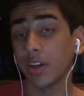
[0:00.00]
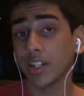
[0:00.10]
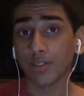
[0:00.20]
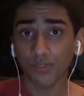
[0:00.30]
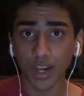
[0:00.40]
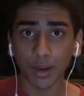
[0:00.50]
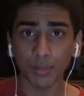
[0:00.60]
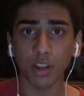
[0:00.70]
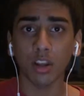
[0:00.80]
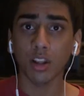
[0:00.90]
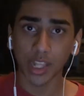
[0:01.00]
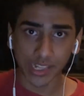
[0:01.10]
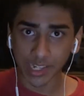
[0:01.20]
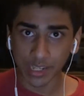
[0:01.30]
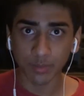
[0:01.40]
It's framed, like
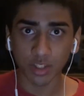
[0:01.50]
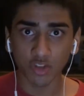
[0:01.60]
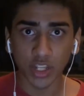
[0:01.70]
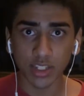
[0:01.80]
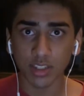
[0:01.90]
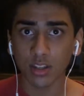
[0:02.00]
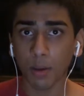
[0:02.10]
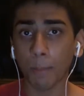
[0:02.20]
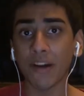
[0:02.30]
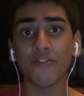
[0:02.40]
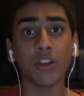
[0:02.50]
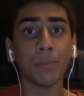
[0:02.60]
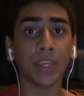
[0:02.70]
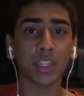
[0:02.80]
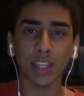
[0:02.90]
the name suggests, by
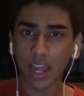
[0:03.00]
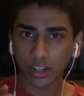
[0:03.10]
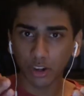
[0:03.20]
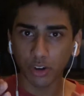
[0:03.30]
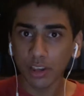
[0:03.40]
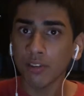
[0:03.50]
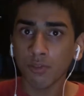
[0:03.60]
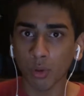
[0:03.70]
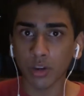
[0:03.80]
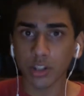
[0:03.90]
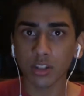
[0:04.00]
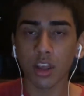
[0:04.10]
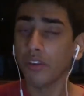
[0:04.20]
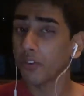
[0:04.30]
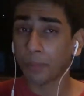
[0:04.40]
filming the character in focus
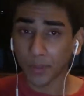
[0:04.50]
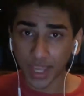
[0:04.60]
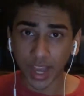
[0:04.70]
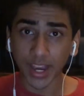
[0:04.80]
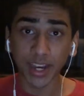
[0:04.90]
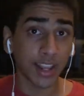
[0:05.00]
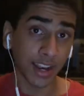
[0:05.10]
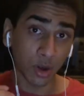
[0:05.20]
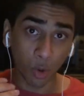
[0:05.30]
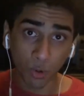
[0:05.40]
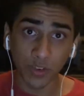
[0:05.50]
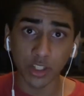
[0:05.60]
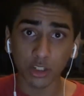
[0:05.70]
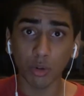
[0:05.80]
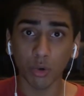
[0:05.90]
from behind and over the
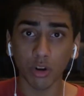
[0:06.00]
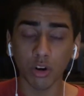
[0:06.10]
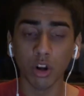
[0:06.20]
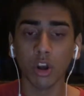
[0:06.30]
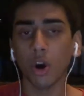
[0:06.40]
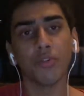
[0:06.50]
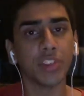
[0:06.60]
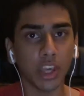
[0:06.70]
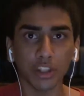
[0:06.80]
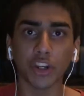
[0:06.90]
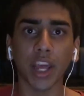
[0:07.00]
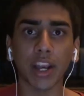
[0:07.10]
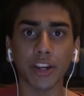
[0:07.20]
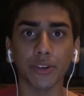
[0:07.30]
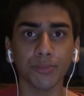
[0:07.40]
shoulder of the other
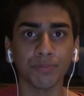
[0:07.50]
character.